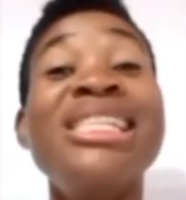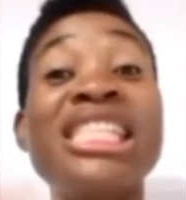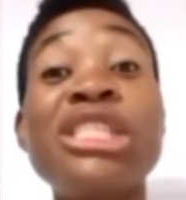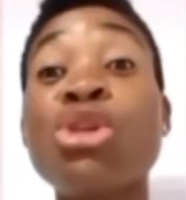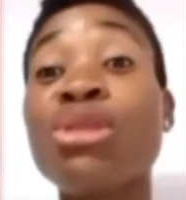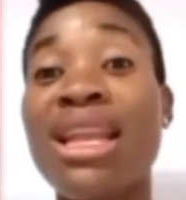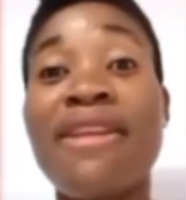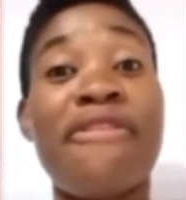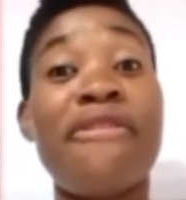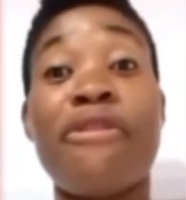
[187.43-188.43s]
She's totally
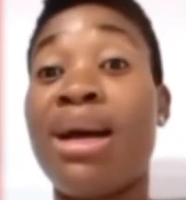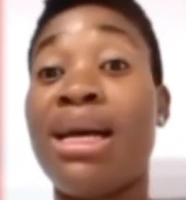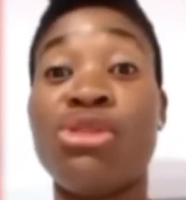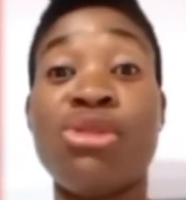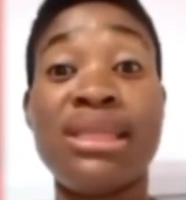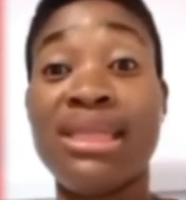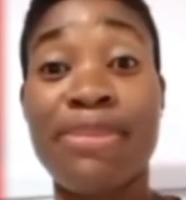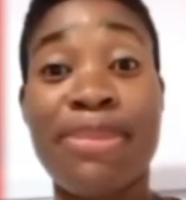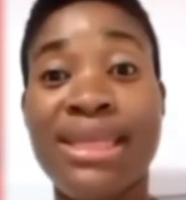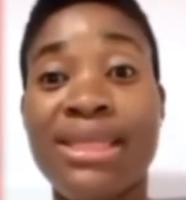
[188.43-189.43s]
free from her
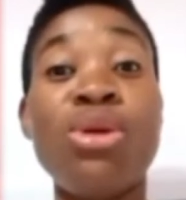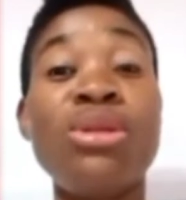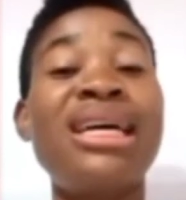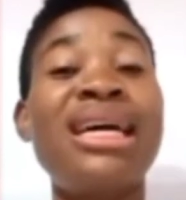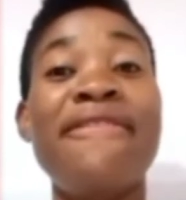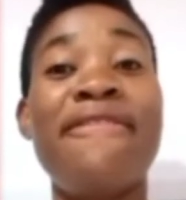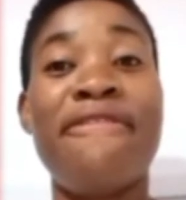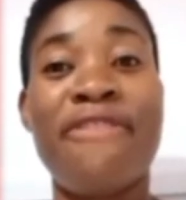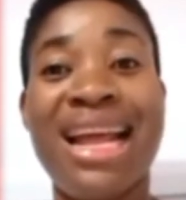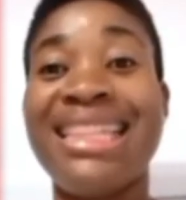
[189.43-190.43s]
arthritis pain, totally free.